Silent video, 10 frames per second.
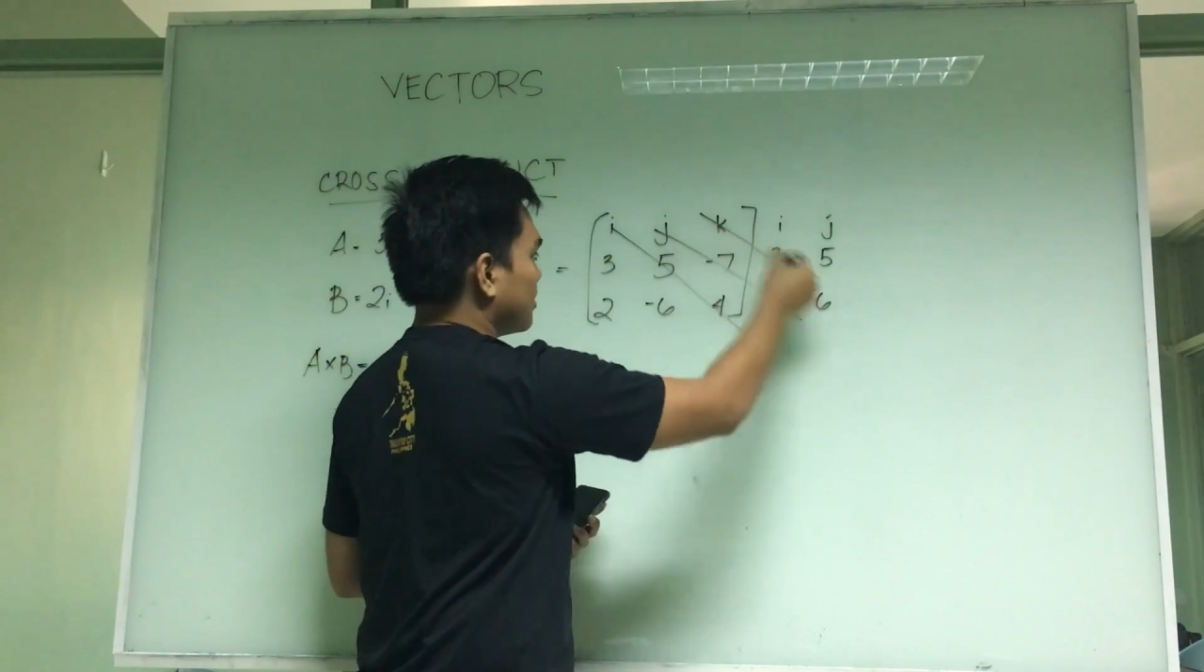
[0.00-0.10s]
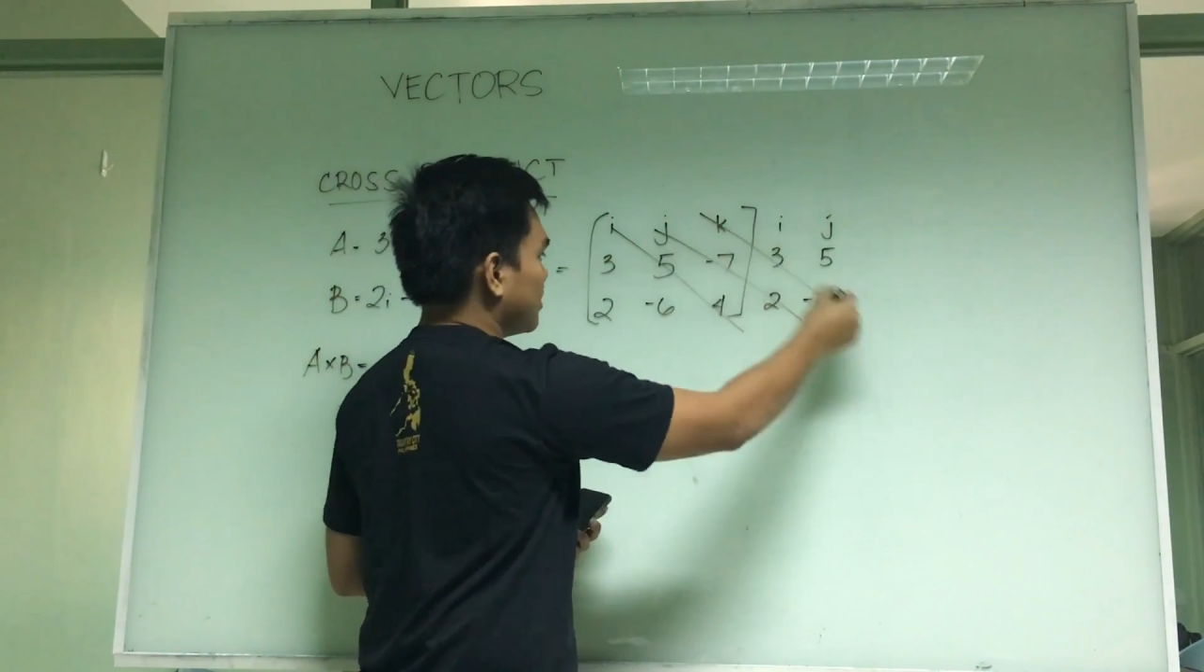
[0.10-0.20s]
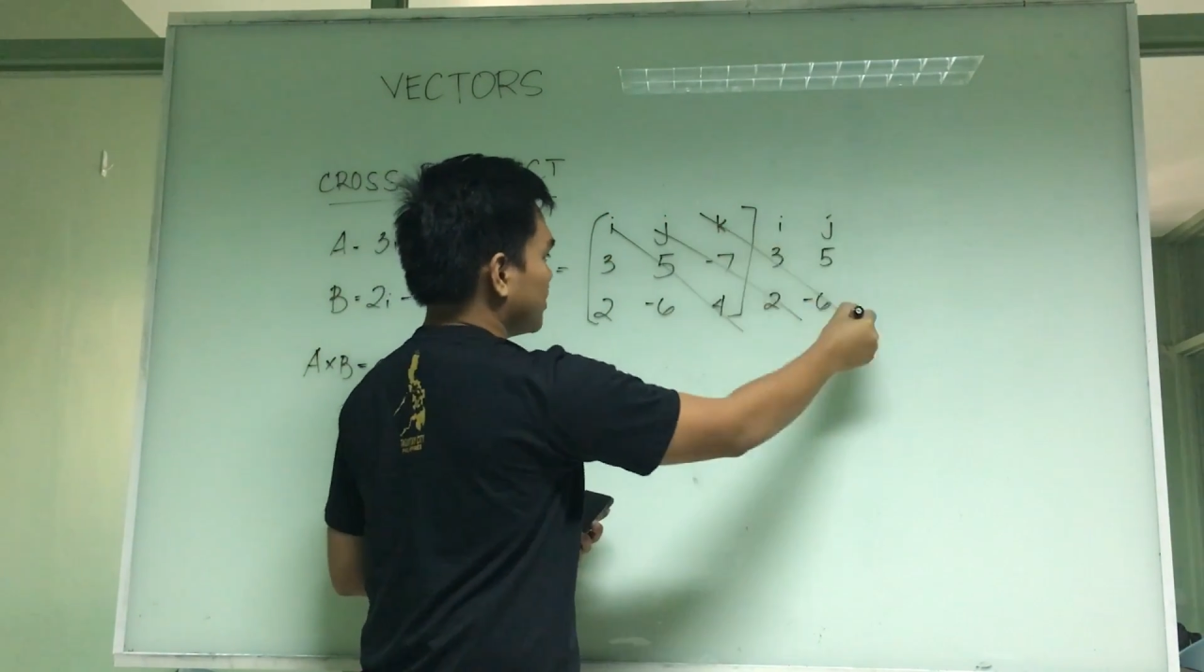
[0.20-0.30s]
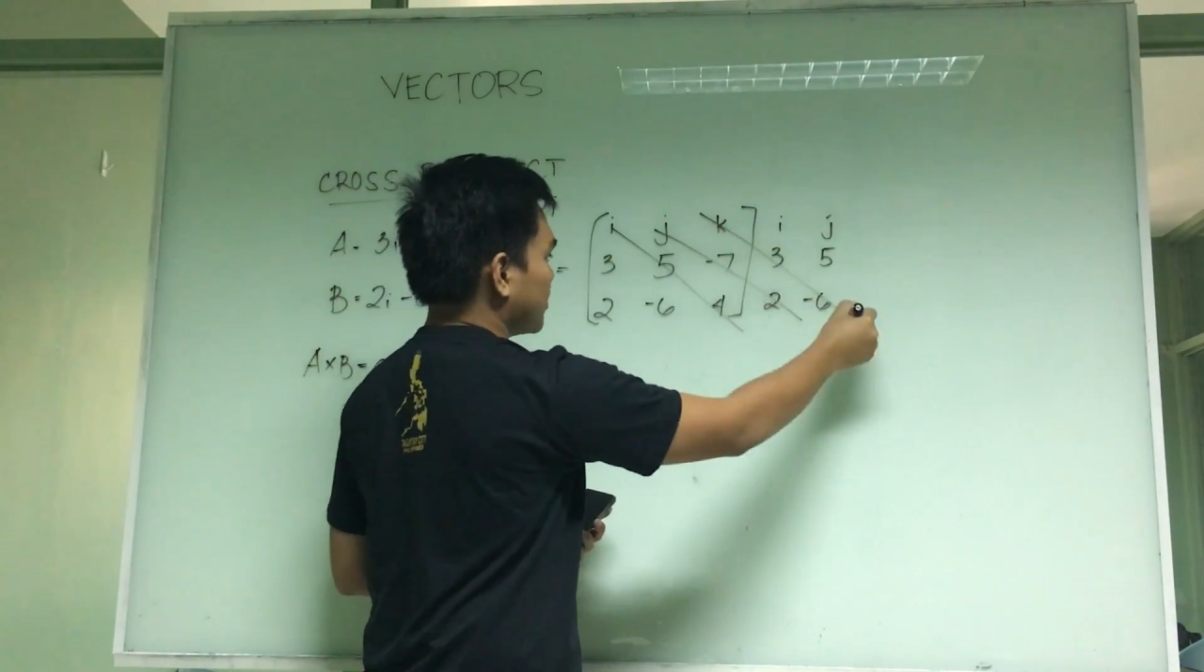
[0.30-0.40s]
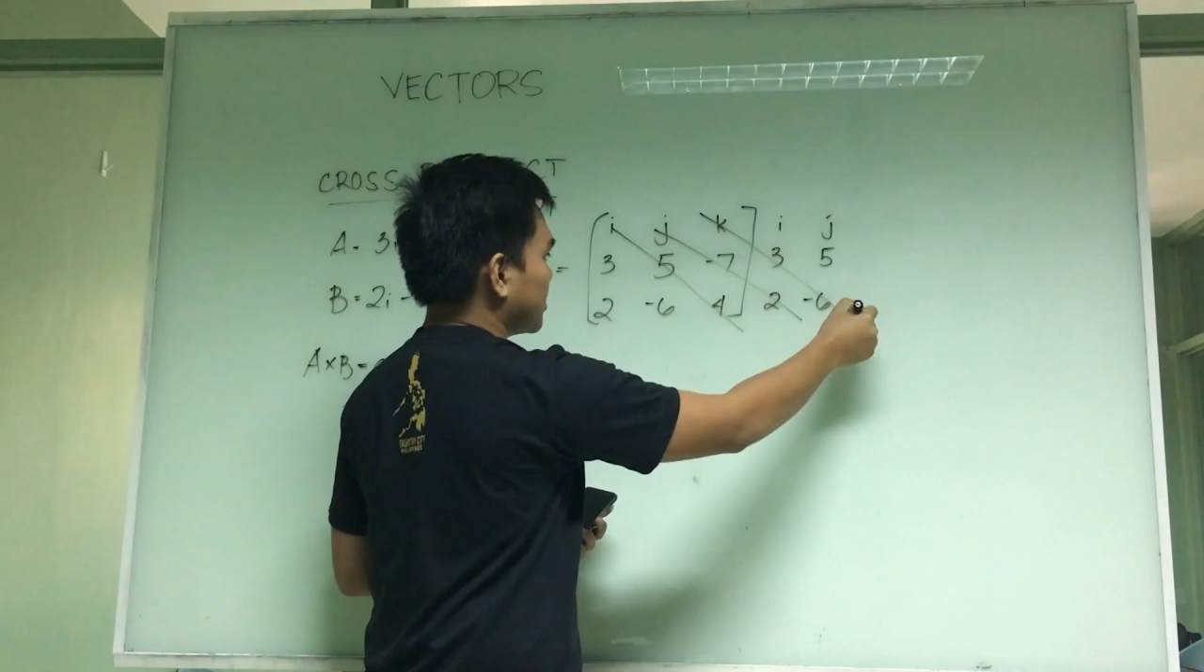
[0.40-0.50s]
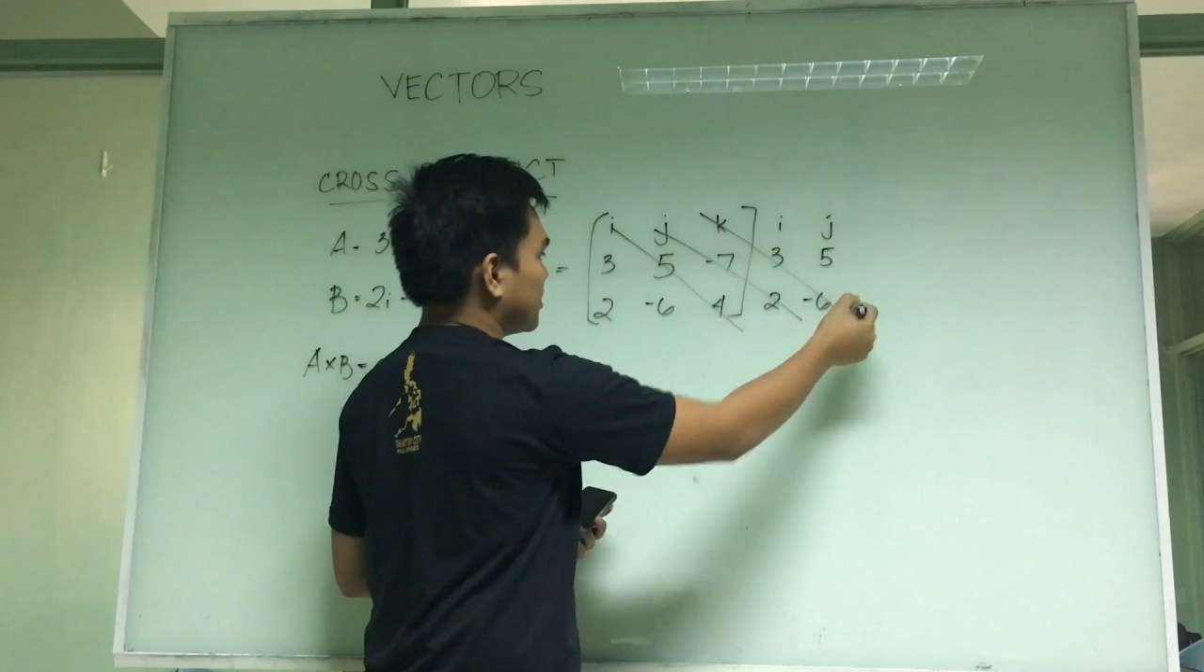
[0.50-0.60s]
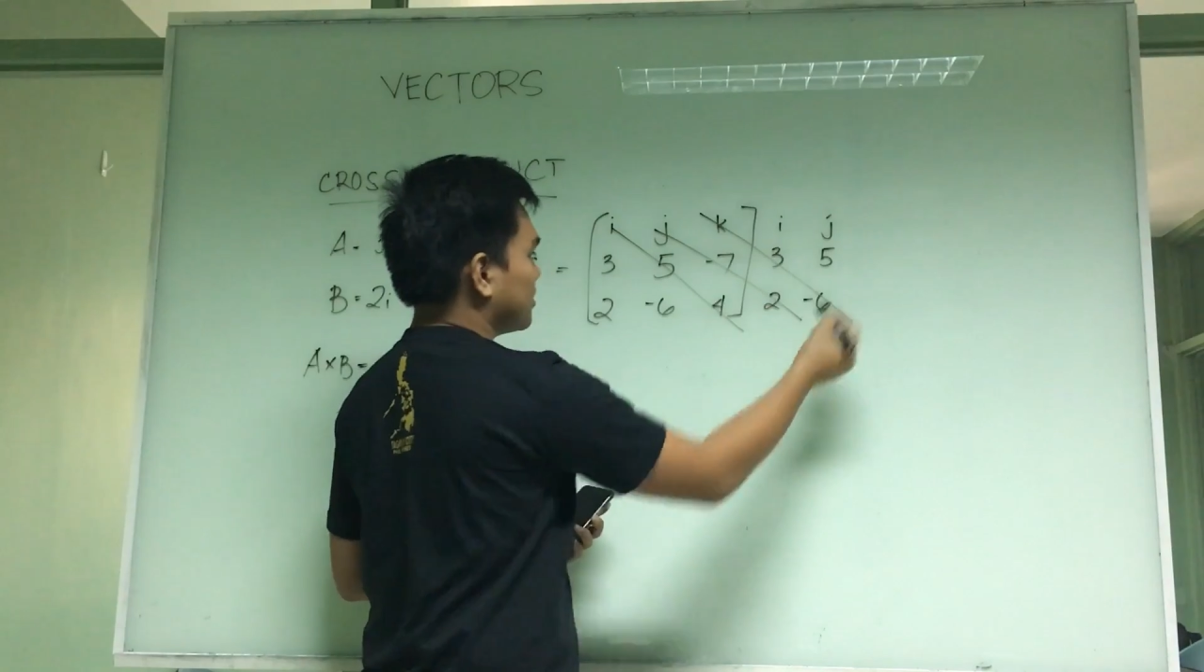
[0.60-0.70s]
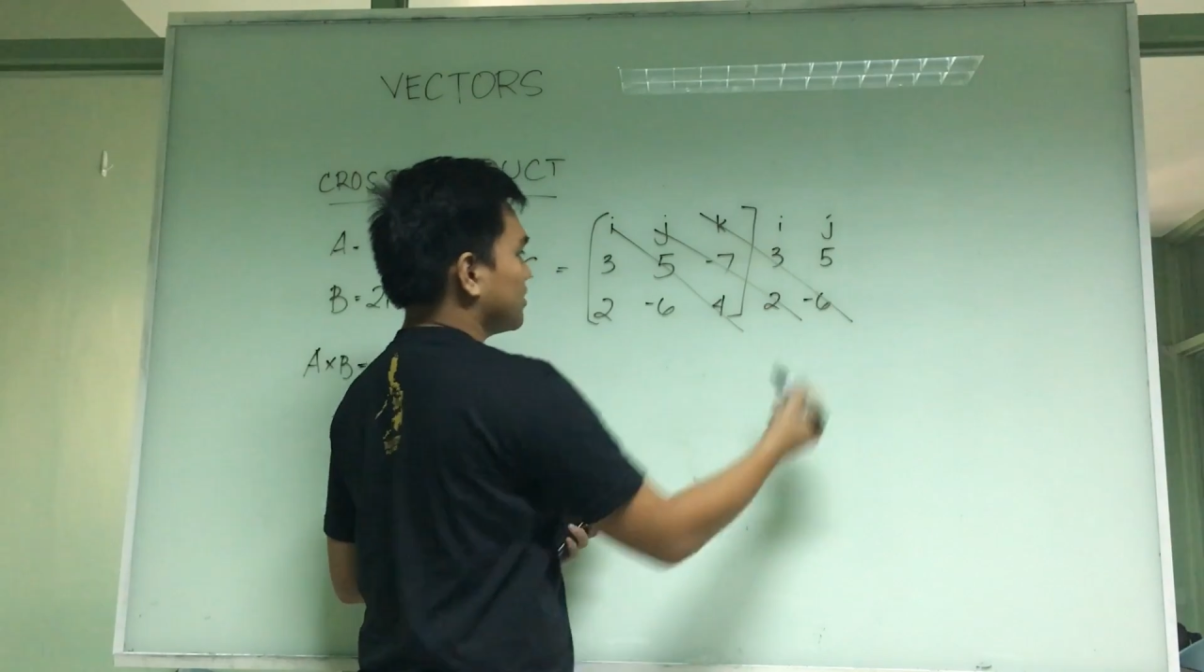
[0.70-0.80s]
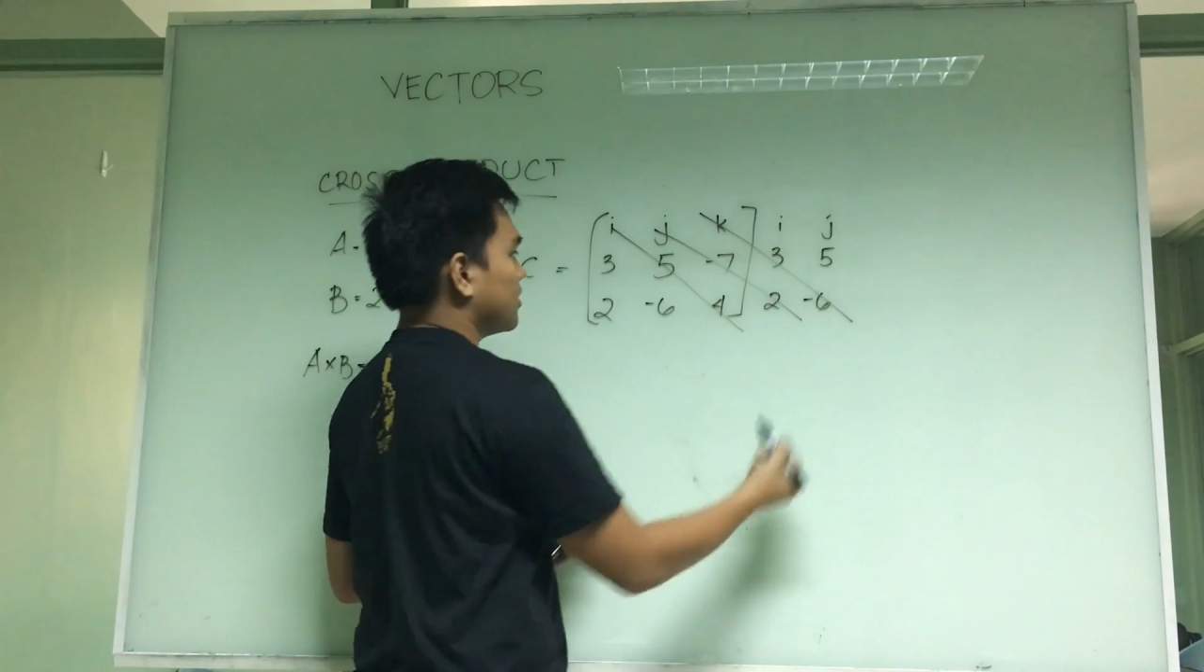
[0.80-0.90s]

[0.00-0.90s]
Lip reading: this one.